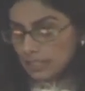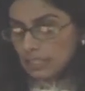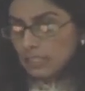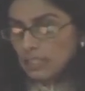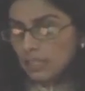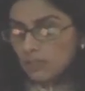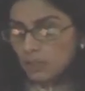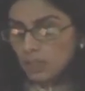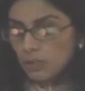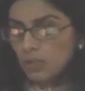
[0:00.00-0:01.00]
Third thing
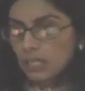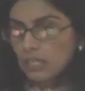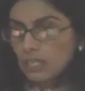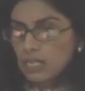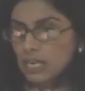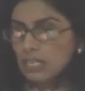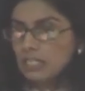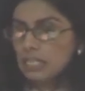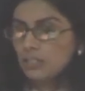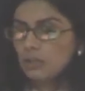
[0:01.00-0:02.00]
which we're doing in India
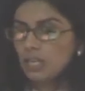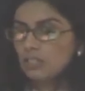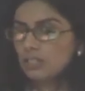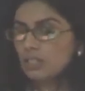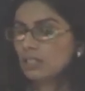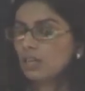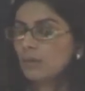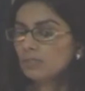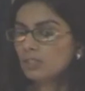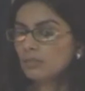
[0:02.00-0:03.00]
is education and
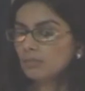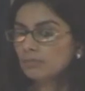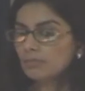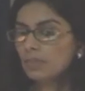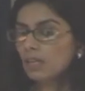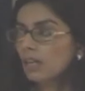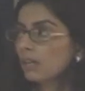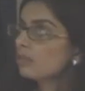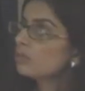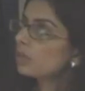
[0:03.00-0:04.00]
adoption.
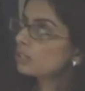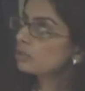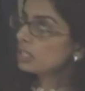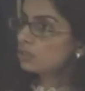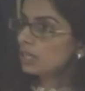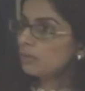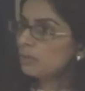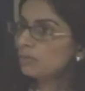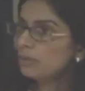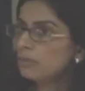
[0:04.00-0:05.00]
We want to educate
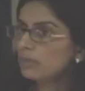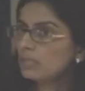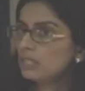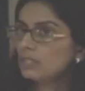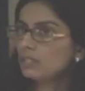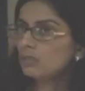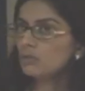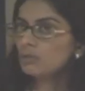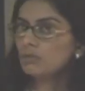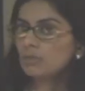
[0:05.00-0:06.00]
people about these
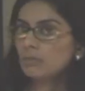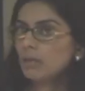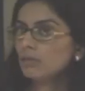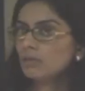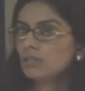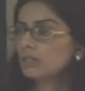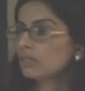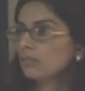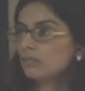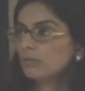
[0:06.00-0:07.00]
issues, about
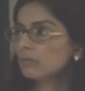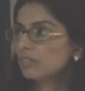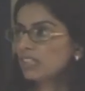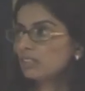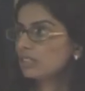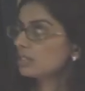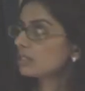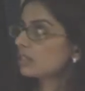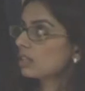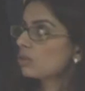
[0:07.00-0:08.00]
whether
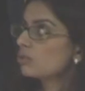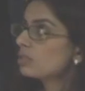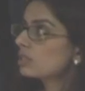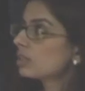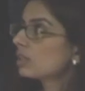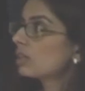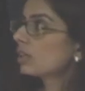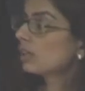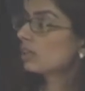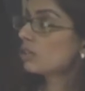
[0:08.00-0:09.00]
it's the
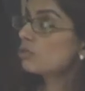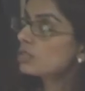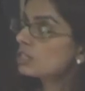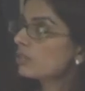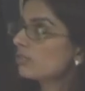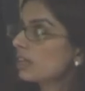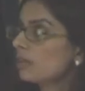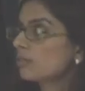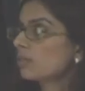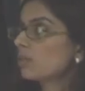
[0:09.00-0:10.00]
usage of
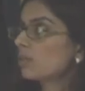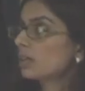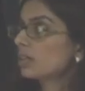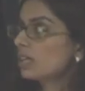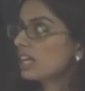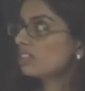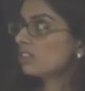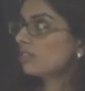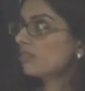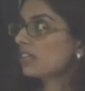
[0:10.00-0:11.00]
them, or
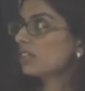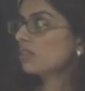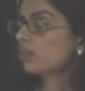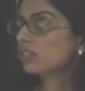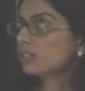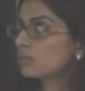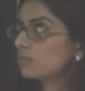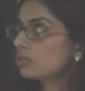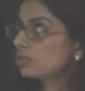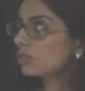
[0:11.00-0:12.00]
creation of it, or
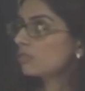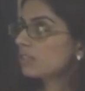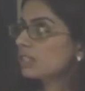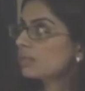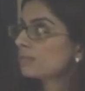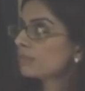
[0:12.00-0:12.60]
distribution of it.